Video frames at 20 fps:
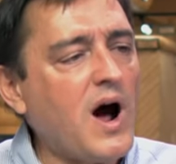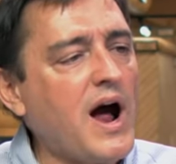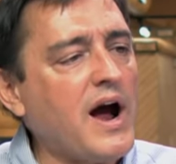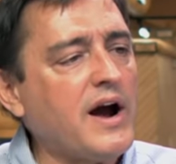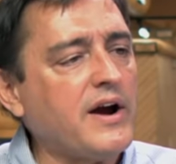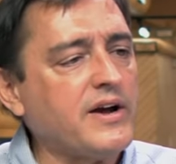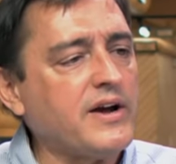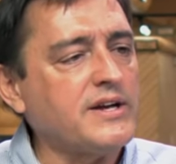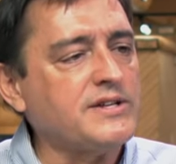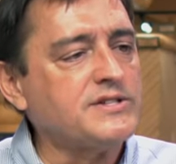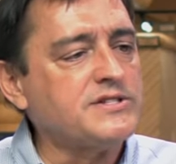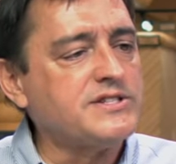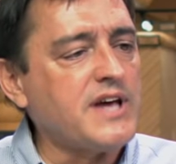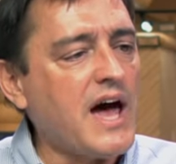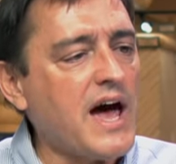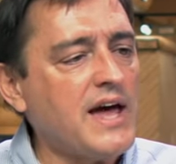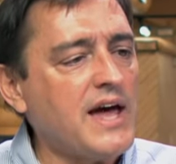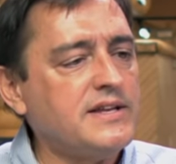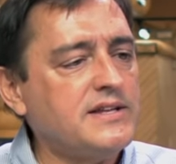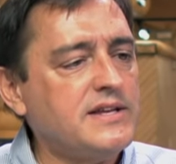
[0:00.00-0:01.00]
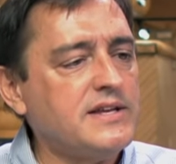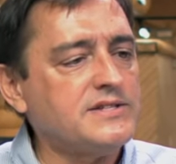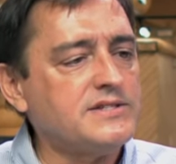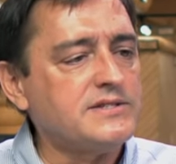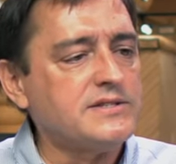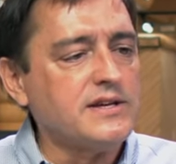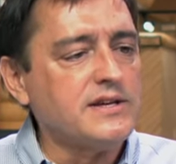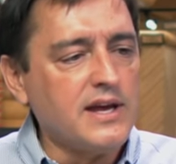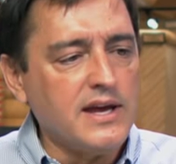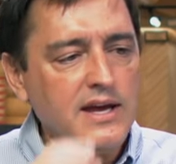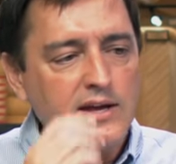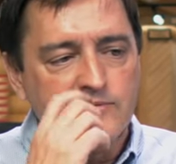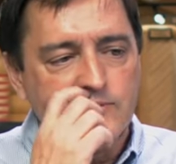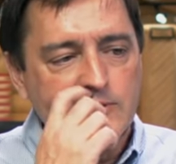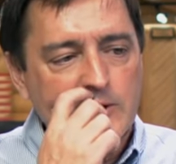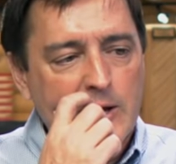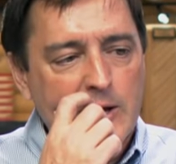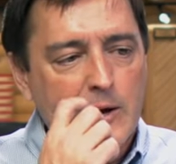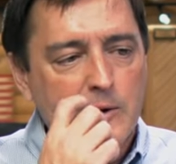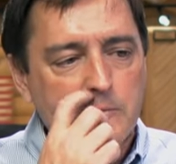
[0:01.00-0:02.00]
wire inside this
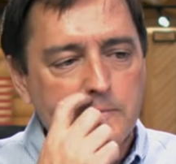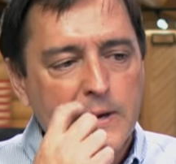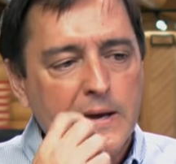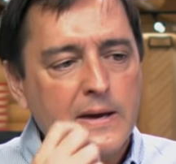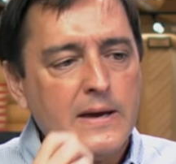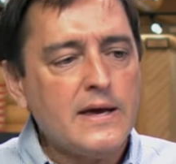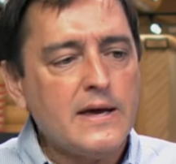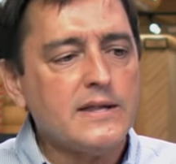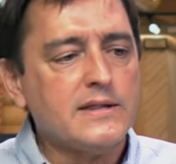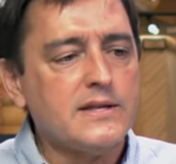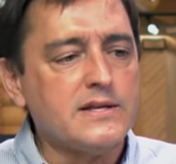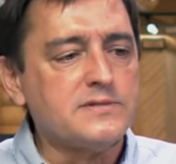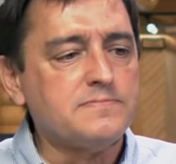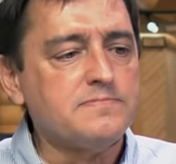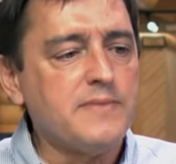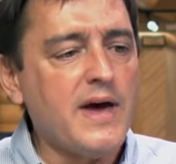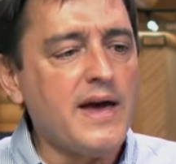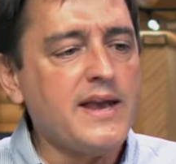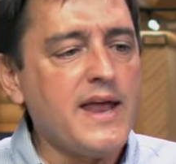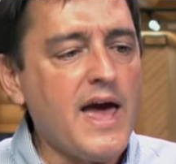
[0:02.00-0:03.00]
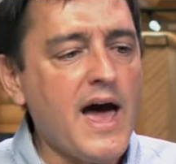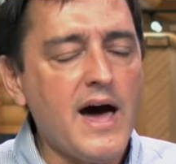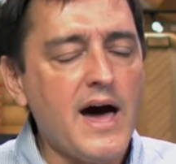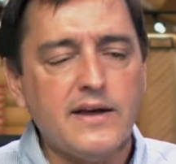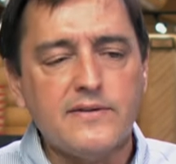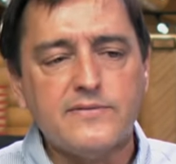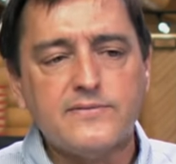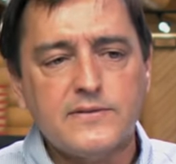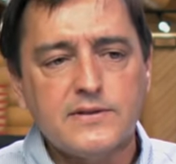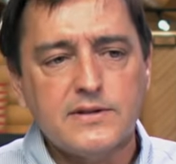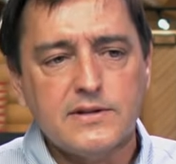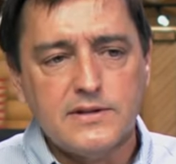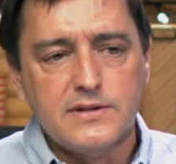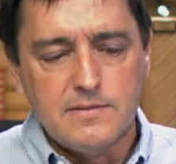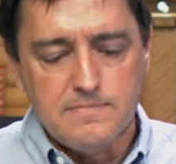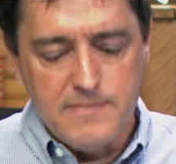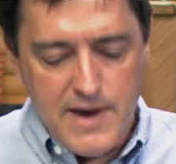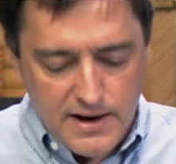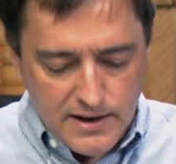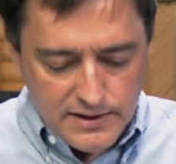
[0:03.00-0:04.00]
envelope that's made out of
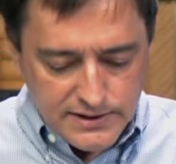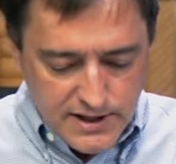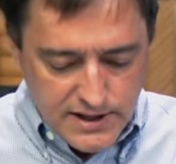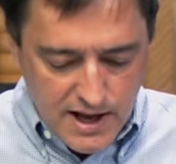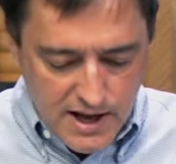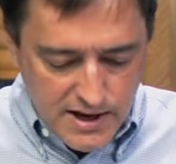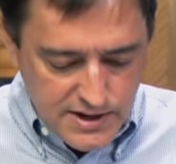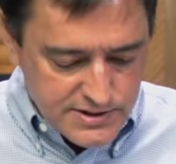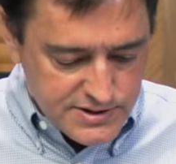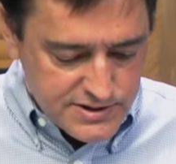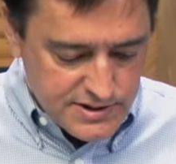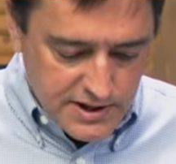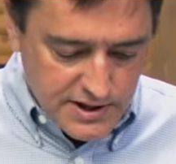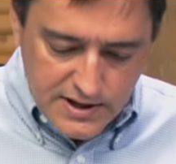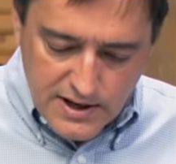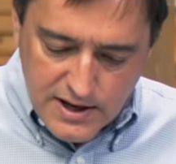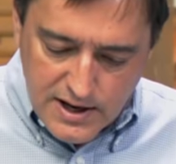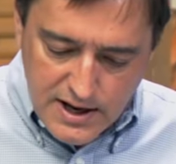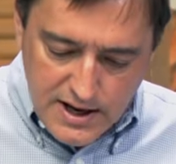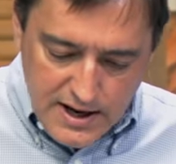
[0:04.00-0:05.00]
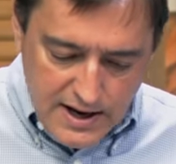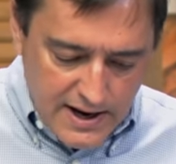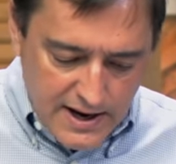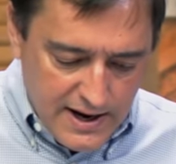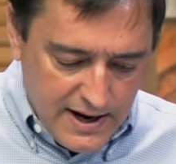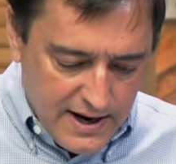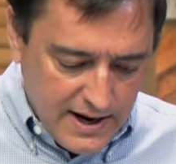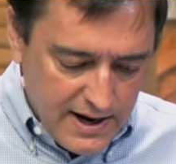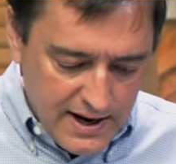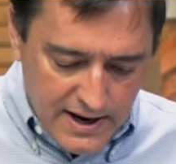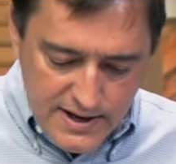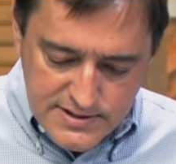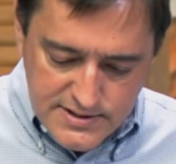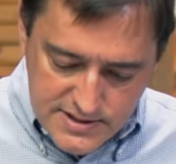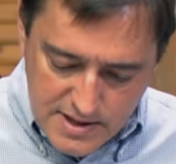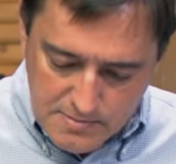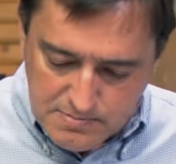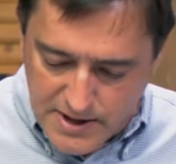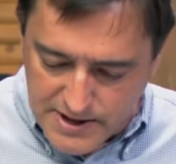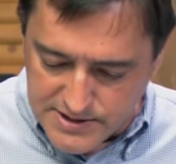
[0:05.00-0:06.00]
the metal tungsten. And
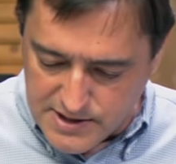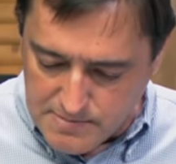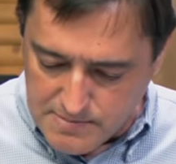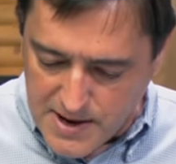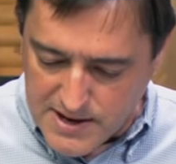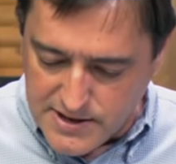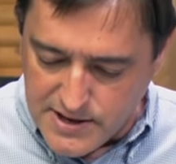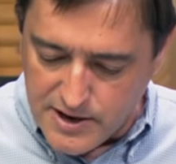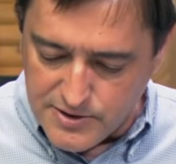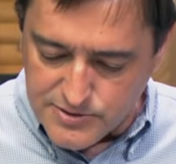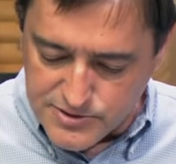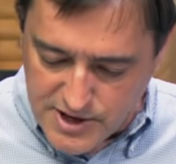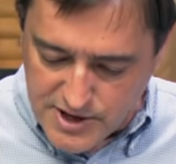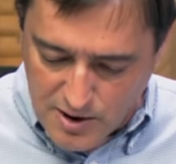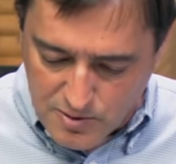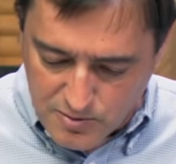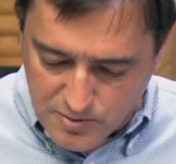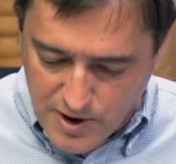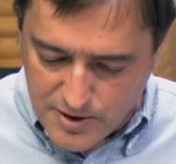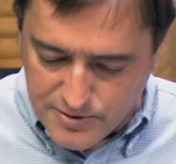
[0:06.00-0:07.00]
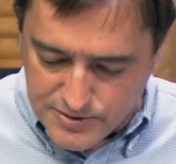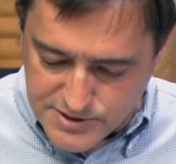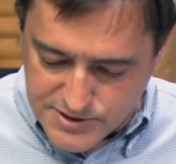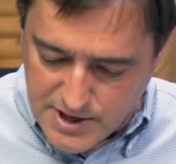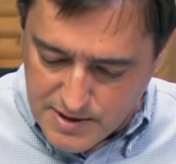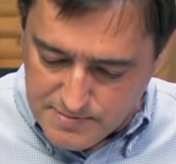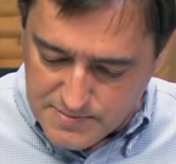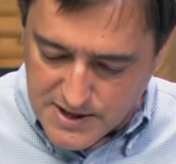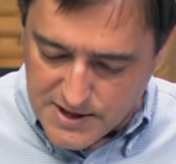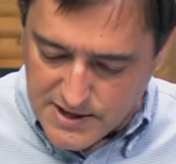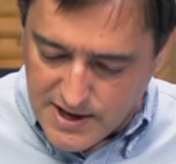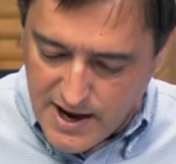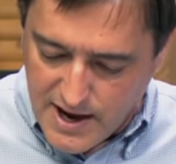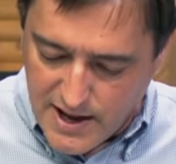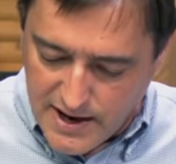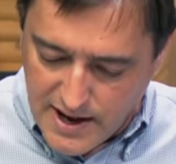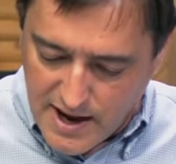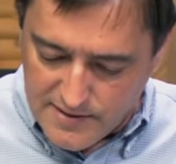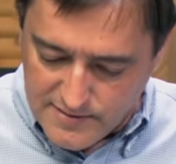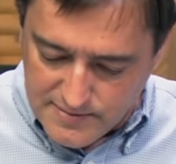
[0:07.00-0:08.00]
someplace on my notes I wrote something
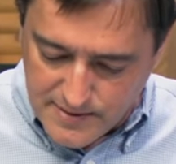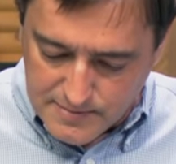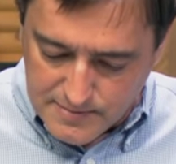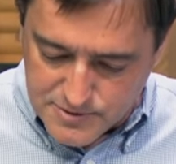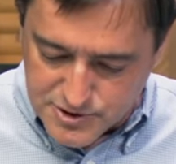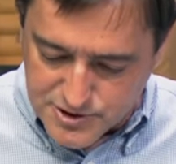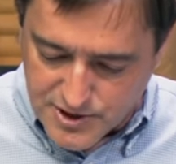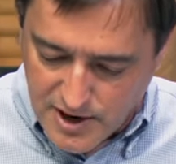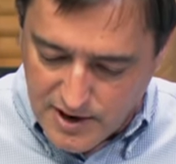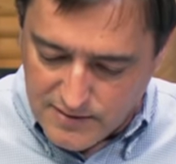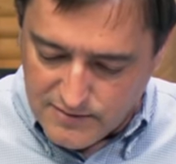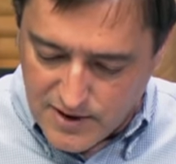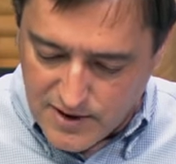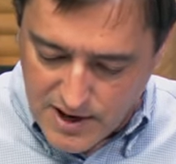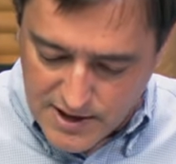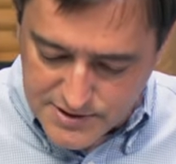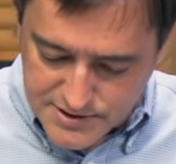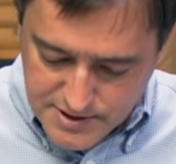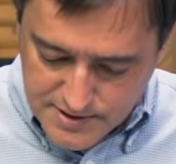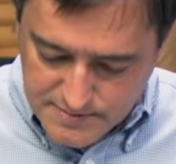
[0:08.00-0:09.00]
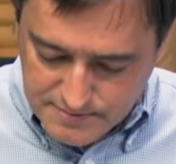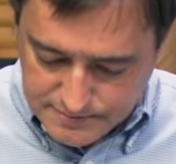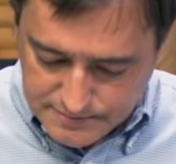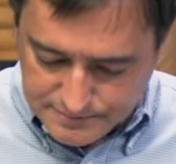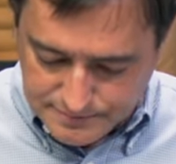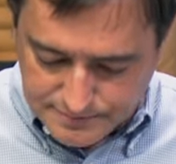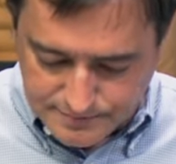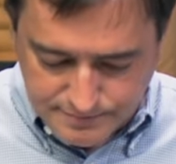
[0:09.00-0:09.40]
down. I've, I'm sure I've lost it.